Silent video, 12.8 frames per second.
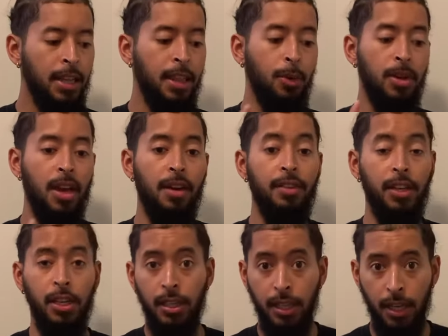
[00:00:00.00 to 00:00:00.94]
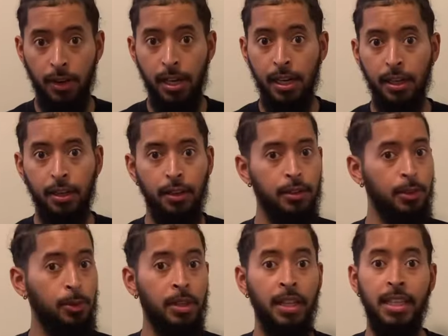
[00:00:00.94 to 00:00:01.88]
Then we have the choleric,
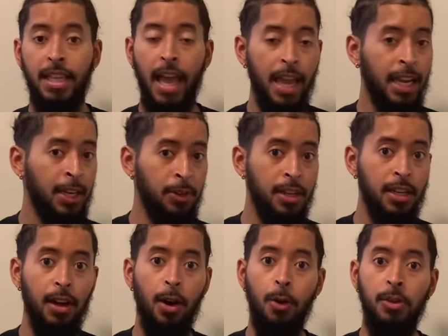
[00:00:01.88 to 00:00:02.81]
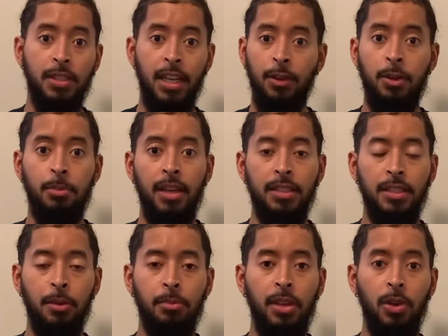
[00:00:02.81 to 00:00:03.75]
the one that's angry, always angry about
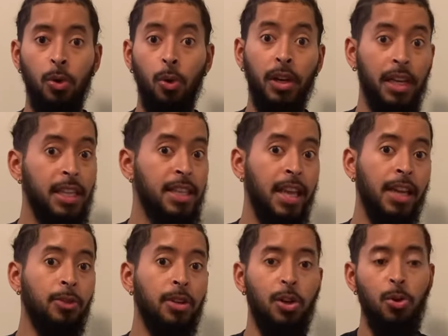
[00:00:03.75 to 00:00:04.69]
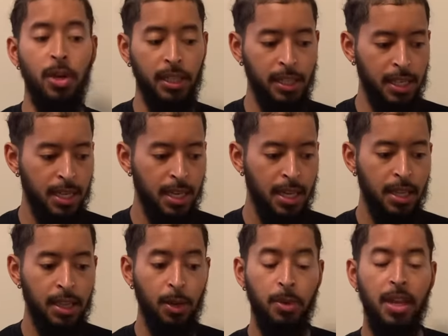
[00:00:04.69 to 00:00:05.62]
something, or gets angry quickly.
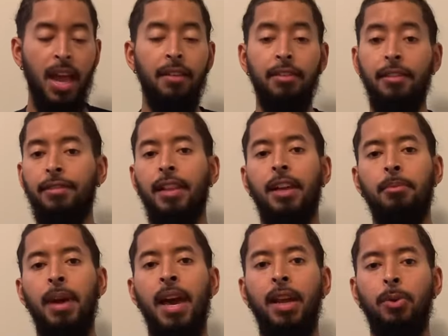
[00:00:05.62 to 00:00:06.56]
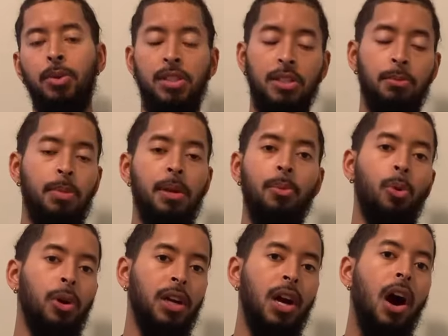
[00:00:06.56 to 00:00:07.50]
Then we have the phlegmatic, which is a bit
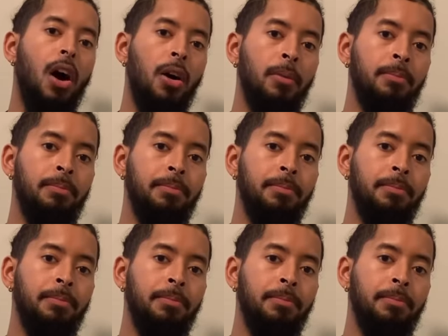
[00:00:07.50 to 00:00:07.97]
more calm.